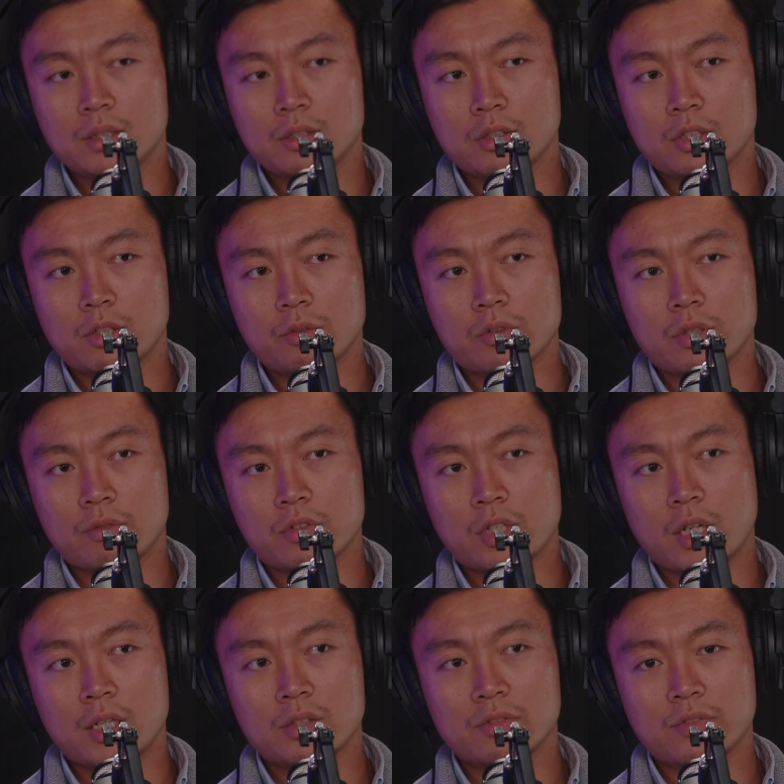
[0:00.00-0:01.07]
the culture of
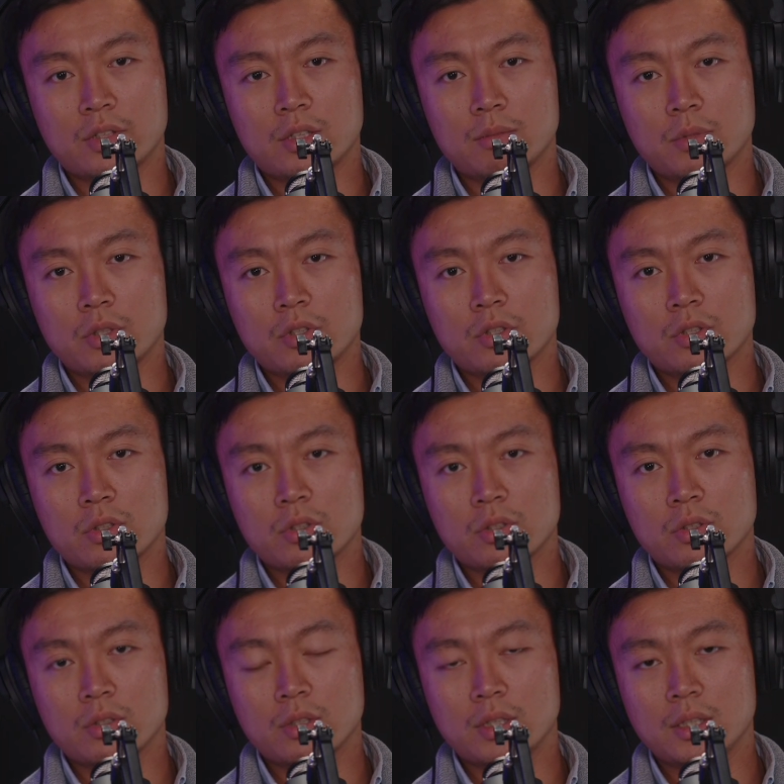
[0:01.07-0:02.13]
China is very
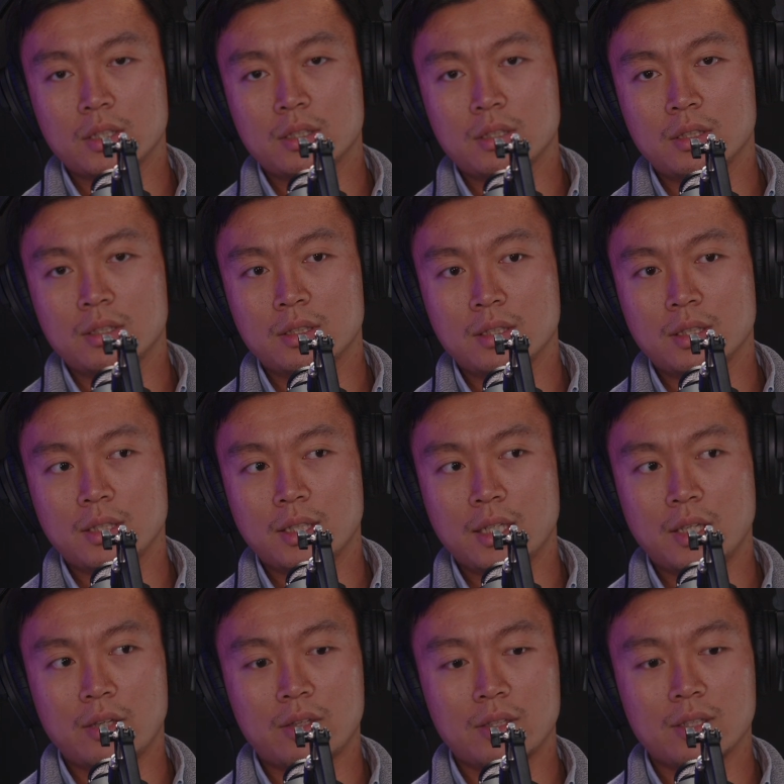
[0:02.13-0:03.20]
much like
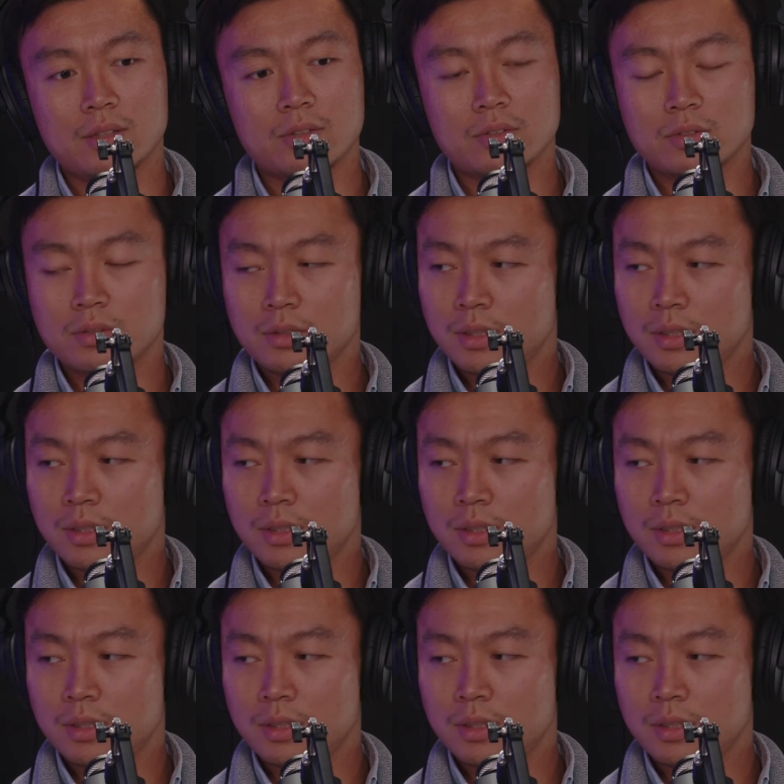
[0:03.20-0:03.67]
atheist.